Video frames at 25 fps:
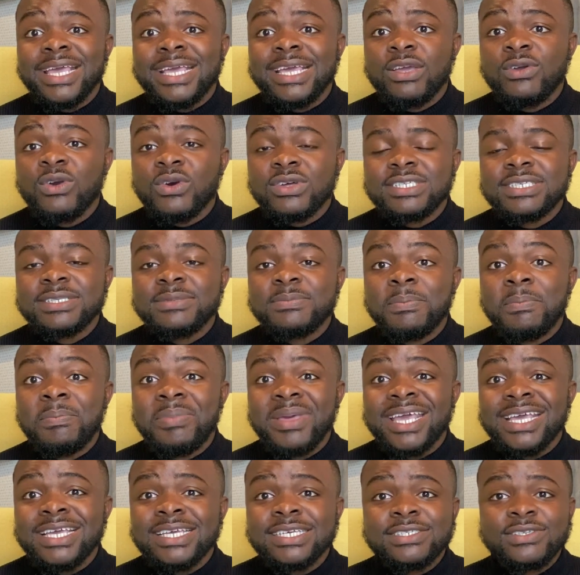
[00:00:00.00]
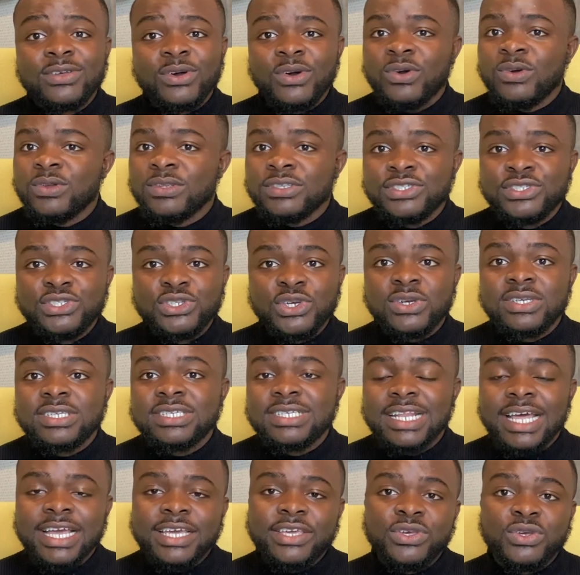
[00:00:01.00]
gotten based on just
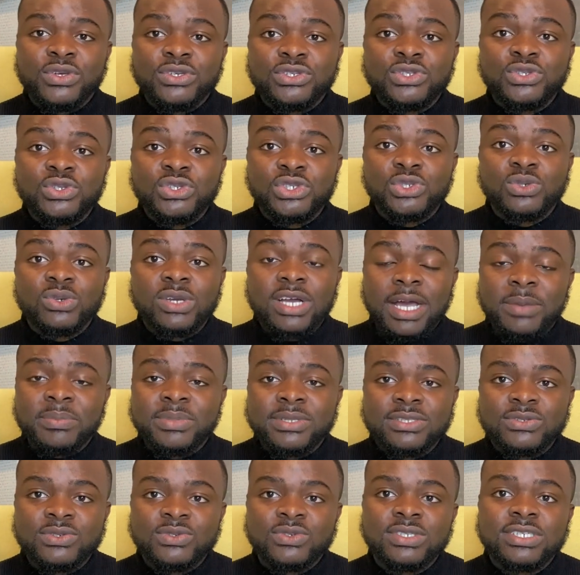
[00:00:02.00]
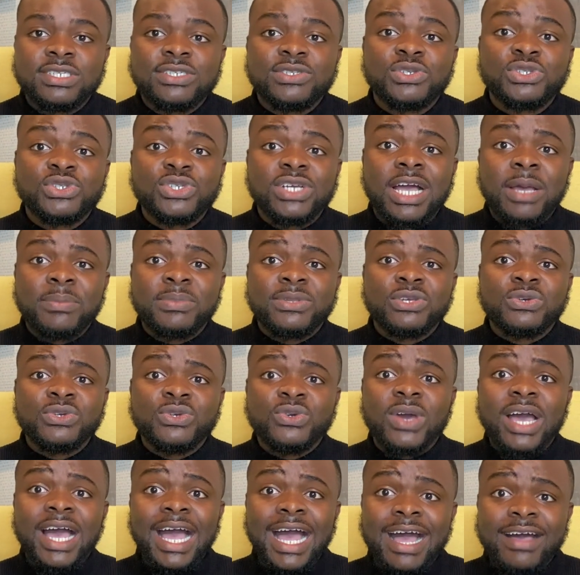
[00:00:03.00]
your social capital, the social capital
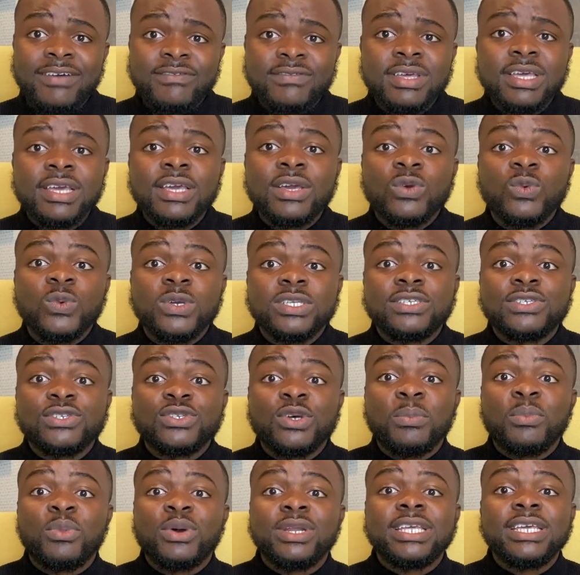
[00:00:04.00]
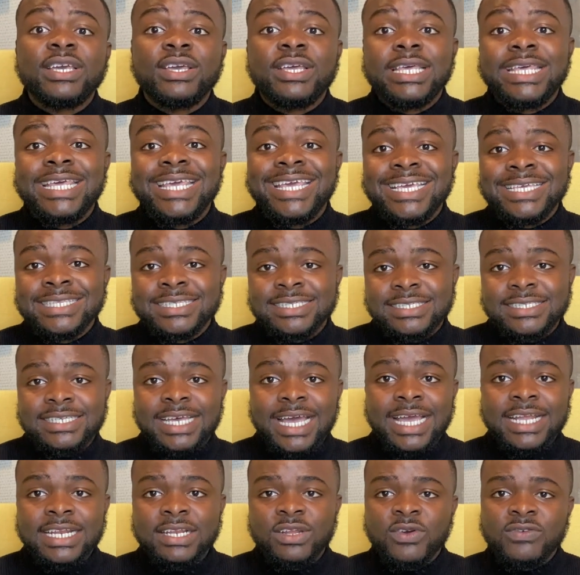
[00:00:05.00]
you have with somebody
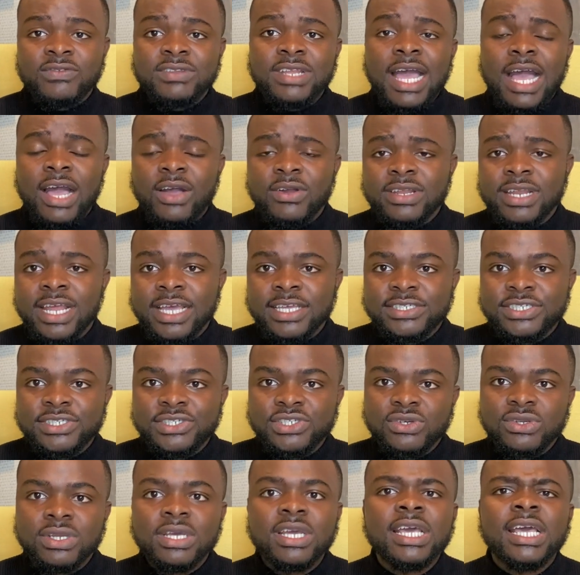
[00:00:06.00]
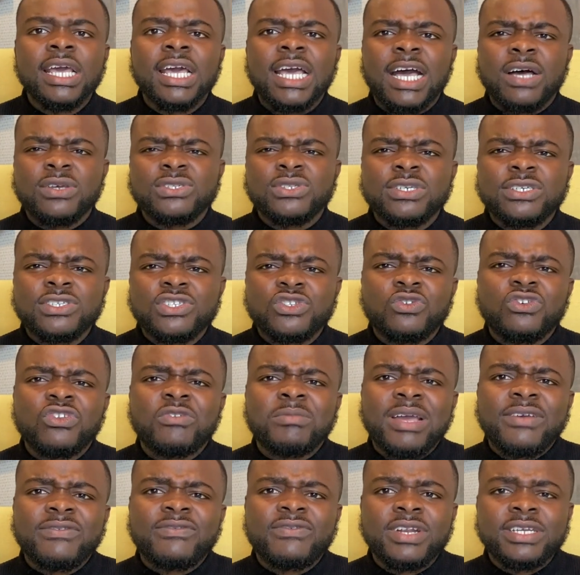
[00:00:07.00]
inside of that organization. I was talking to one of
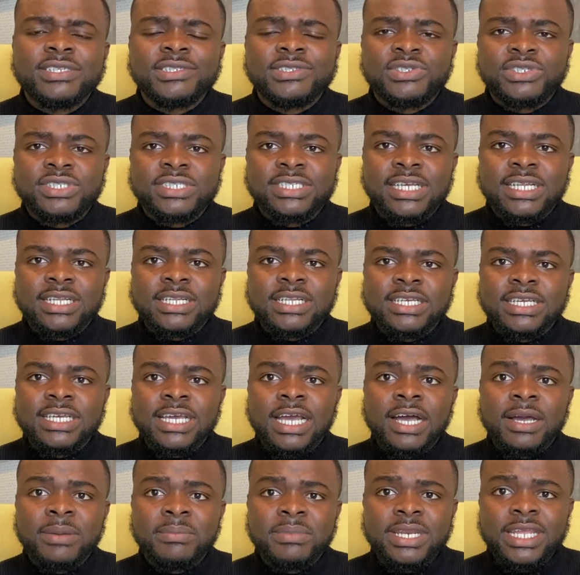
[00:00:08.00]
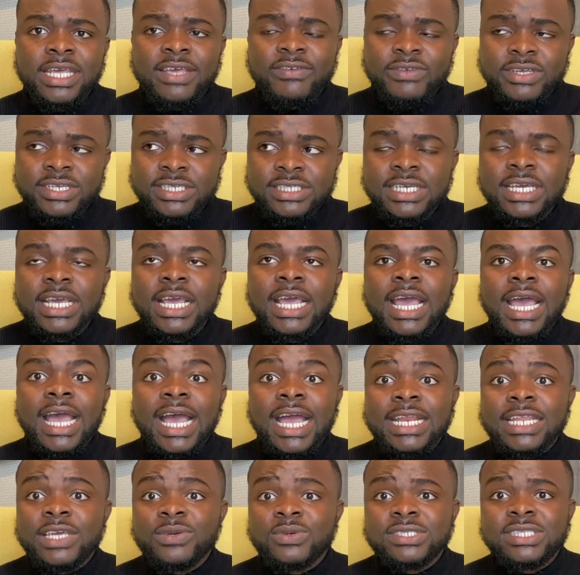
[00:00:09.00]
my friends recently, David,
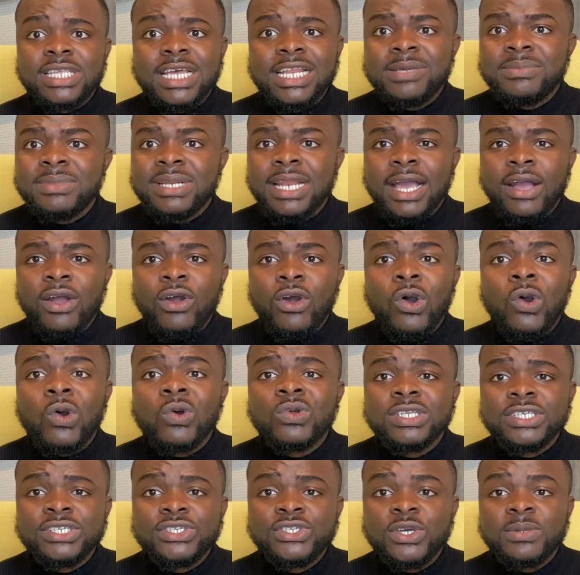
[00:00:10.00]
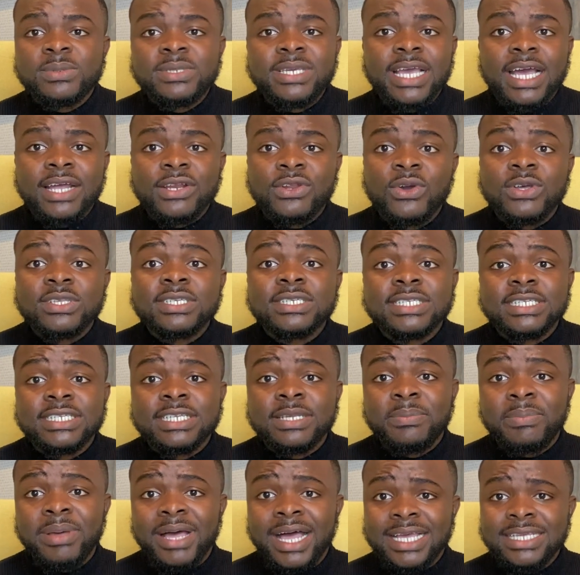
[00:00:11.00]
and he was telling me all the jobs he had gotten in the
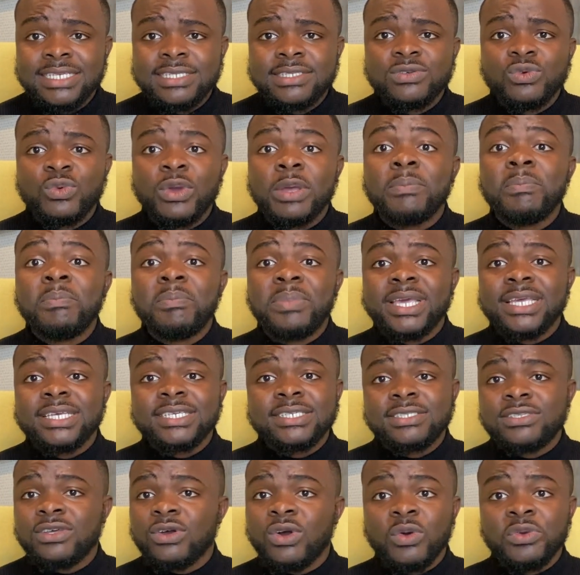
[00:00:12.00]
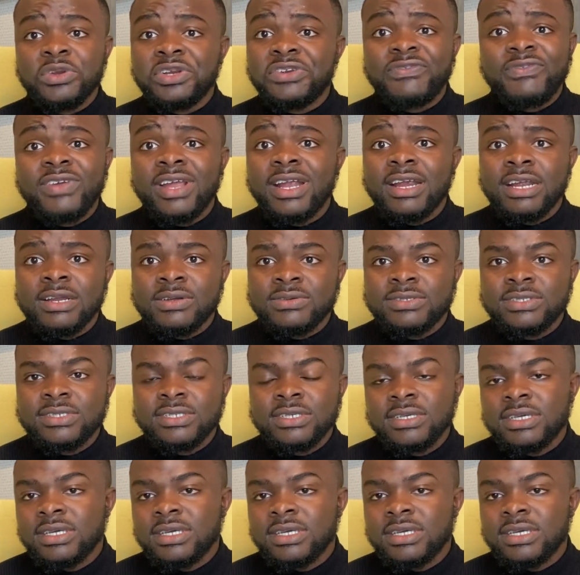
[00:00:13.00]
past were based on referrals.